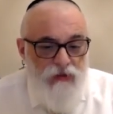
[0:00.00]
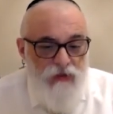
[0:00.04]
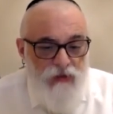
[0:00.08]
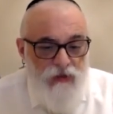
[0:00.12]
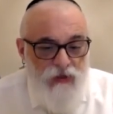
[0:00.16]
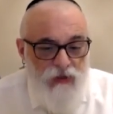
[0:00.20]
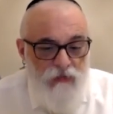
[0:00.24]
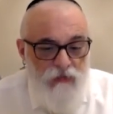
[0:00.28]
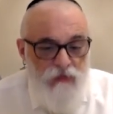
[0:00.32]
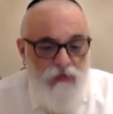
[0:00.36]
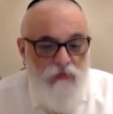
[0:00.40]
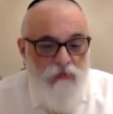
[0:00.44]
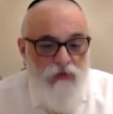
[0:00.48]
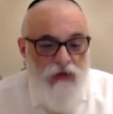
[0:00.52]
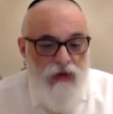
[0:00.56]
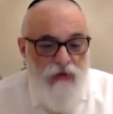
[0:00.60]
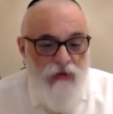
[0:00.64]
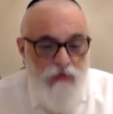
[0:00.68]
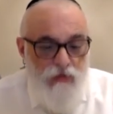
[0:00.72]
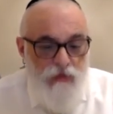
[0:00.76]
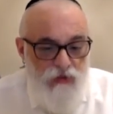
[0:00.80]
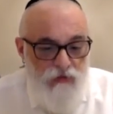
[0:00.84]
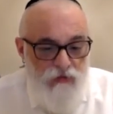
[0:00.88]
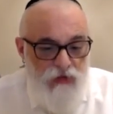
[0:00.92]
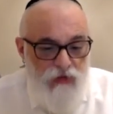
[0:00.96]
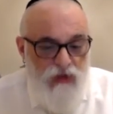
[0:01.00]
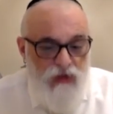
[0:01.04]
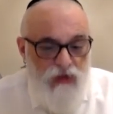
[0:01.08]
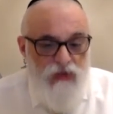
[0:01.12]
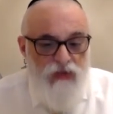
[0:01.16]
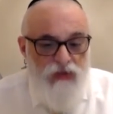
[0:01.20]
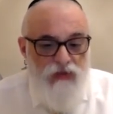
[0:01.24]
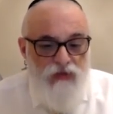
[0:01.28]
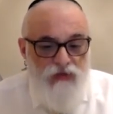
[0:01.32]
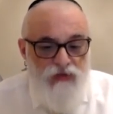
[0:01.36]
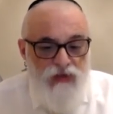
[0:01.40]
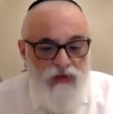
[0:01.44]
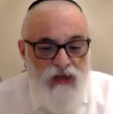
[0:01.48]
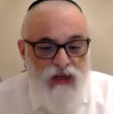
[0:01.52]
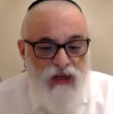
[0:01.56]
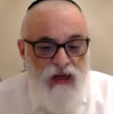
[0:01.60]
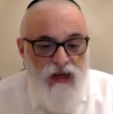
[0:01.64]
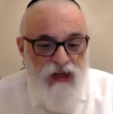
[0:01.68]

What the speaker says: Kihim maimu de matzav the